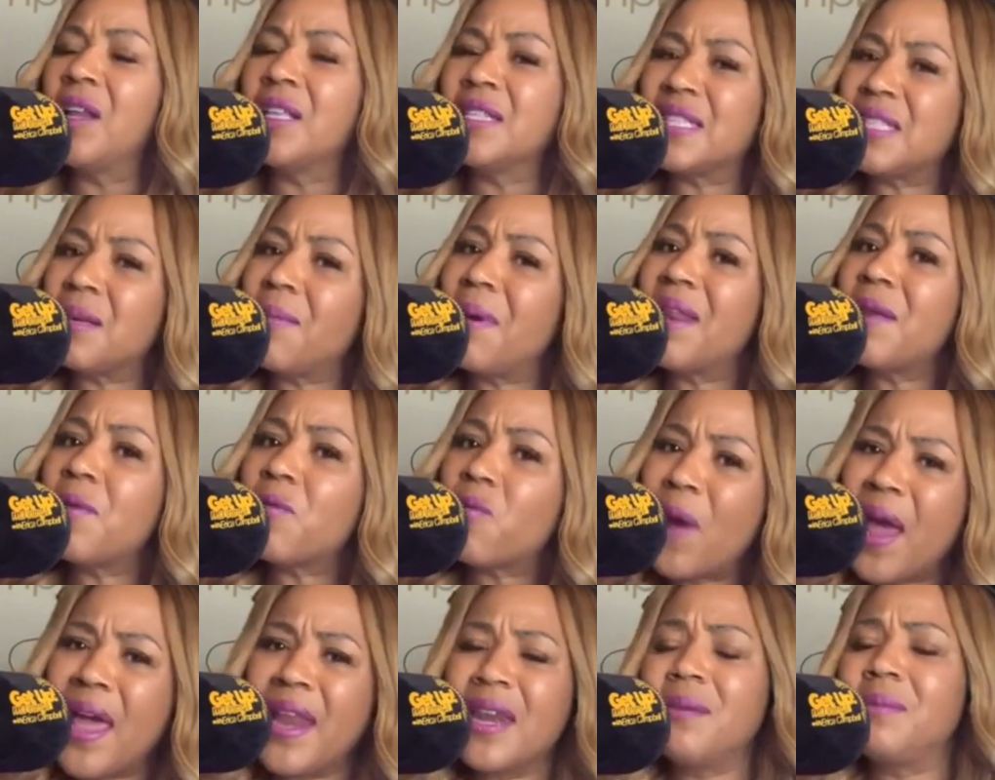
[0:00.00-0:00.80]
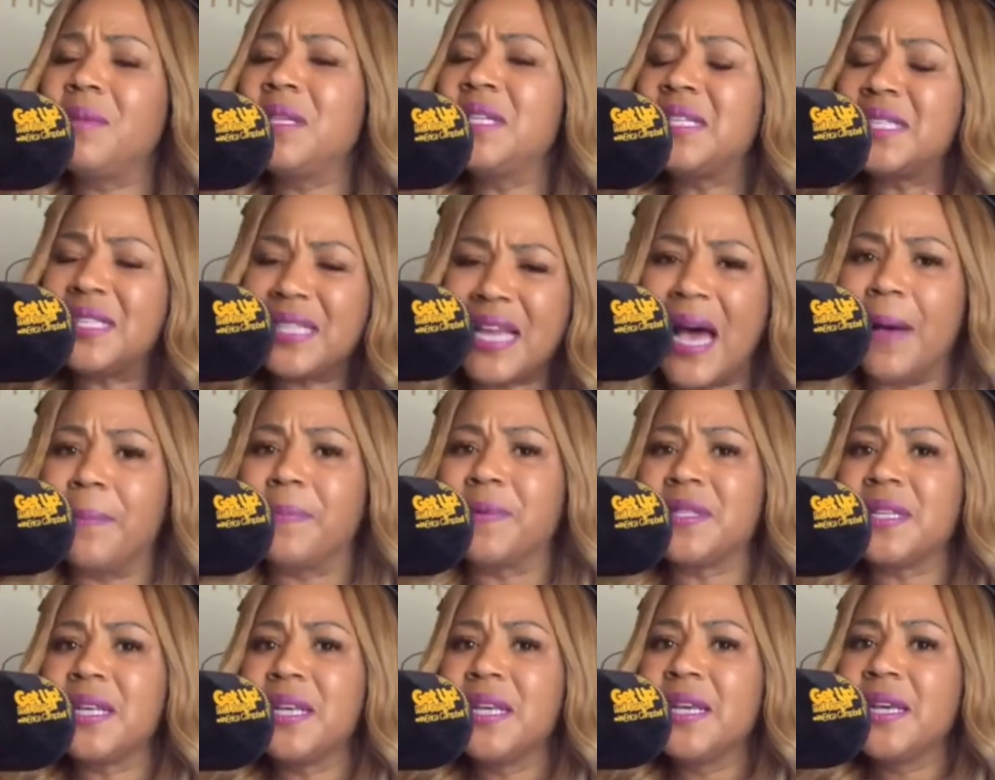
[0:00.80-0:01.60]
And somebody randomly
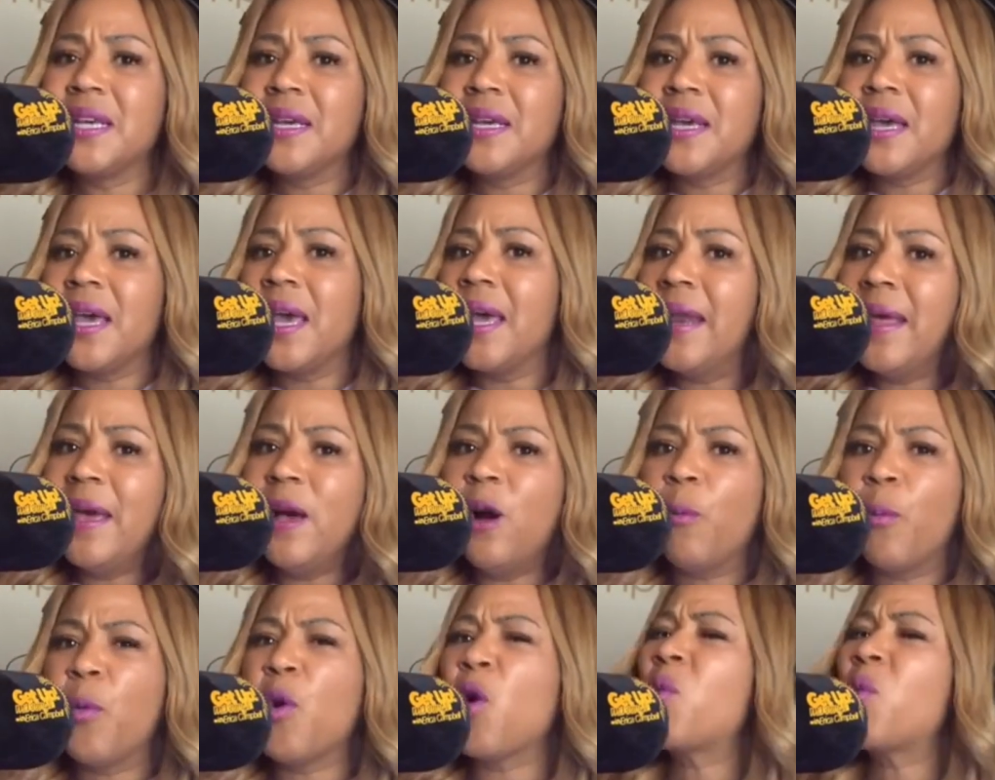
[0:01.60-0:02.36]
stops and help.